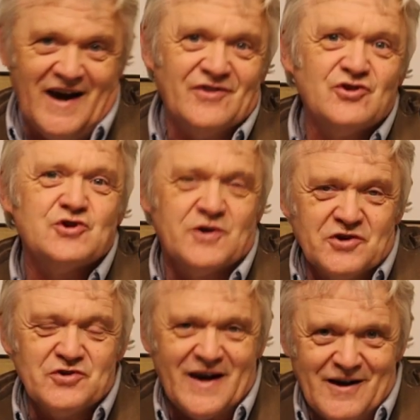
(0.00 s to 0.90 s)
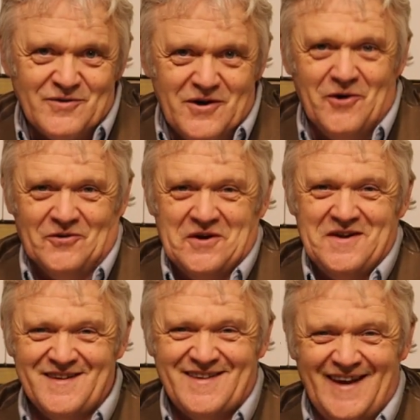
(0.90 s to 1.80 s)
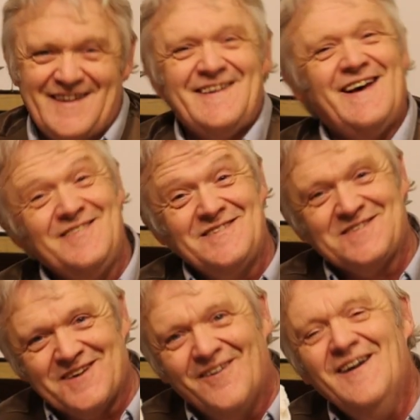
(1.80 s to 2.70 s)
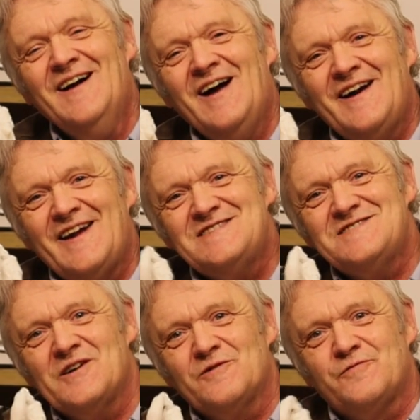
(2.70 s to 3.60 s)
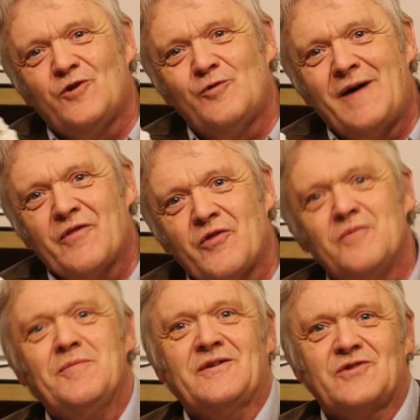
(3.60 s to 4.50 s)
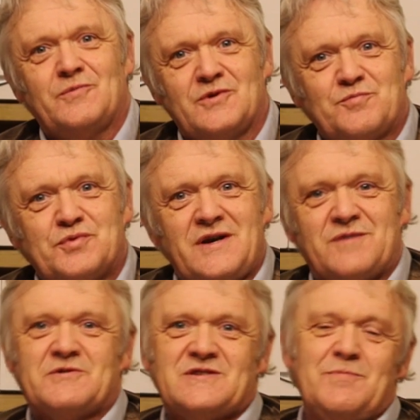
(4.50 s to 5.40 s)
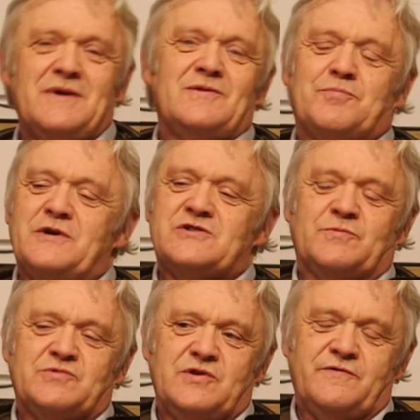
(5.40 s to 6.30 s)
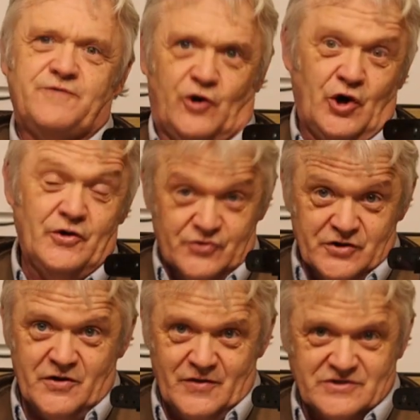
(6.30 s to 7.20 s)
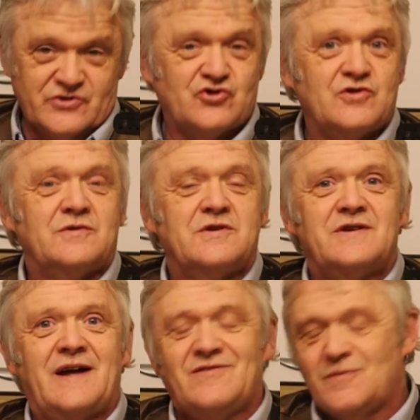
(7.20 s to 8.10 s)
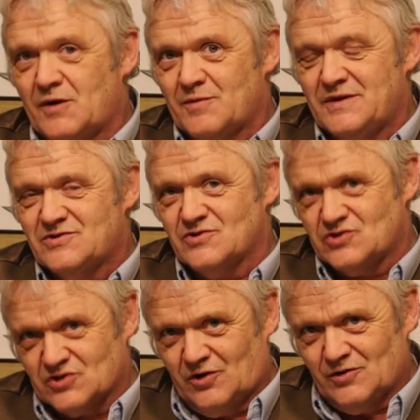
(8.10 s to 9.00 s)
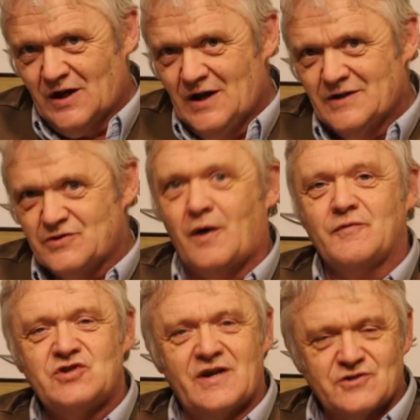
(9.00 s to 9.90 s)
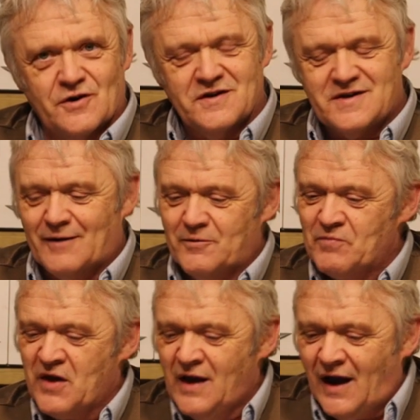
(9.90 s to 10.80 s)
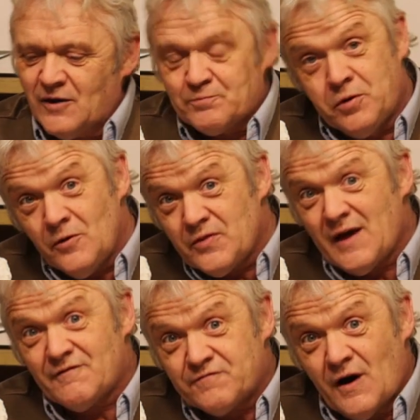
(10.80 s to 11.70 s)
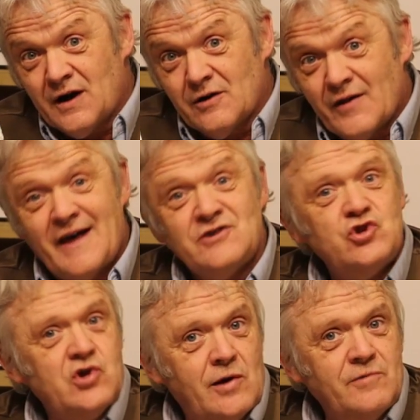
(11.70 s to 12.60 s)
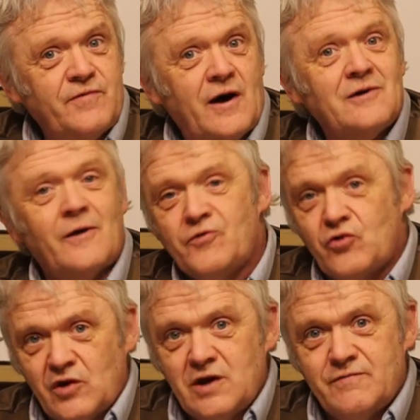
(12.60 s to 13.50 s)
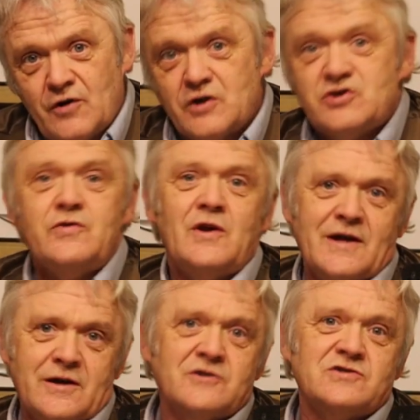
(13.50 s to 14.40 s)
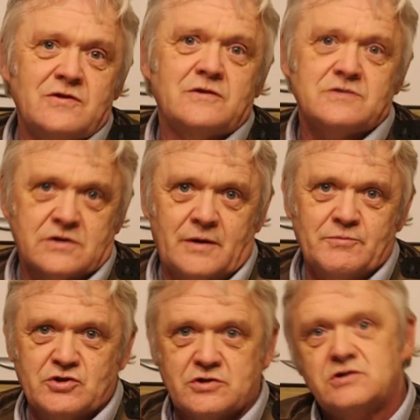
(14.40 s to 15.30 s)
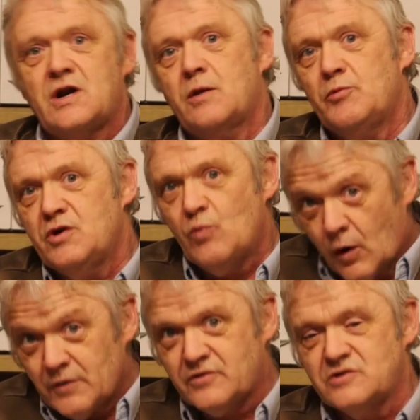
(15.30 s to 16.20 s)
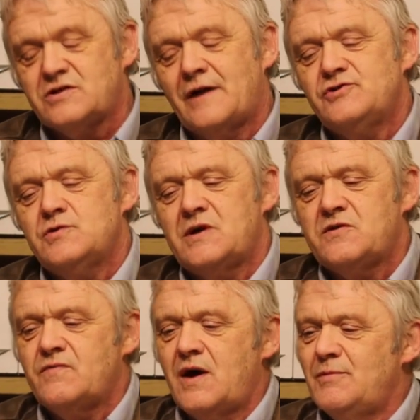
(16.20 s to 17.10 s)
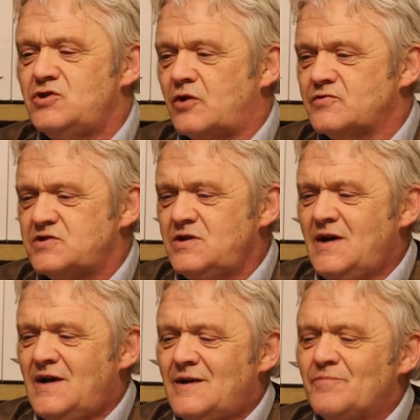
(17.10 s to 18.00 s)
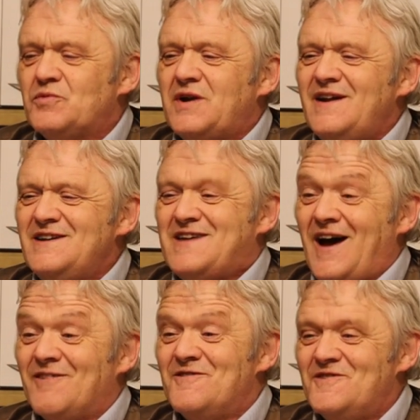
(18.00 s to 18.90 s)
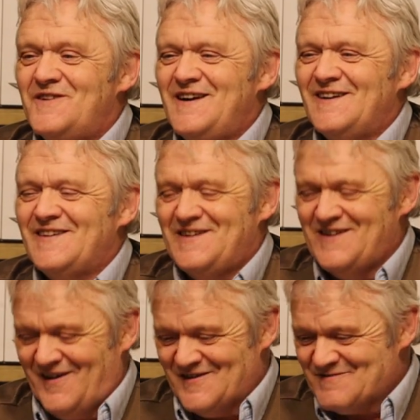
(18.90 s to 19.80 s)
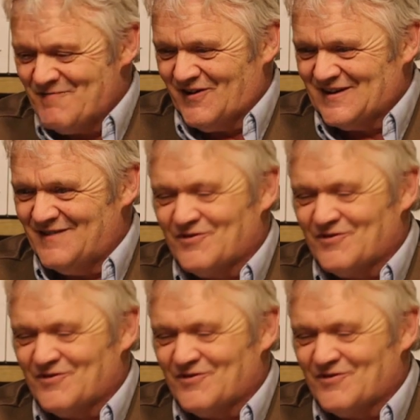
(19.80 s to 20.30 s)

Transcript: I had to shrink her down in order to get it into an STL format that the Mingda would print, because the Mingda prints up to 400 and this is 280mm tall, so obviously I shrunk it down. I'll put that file, that STL file, onto Thingiverse and the link is in the description should anybody want a statuette of Amy Johnson. But it is a really nice model.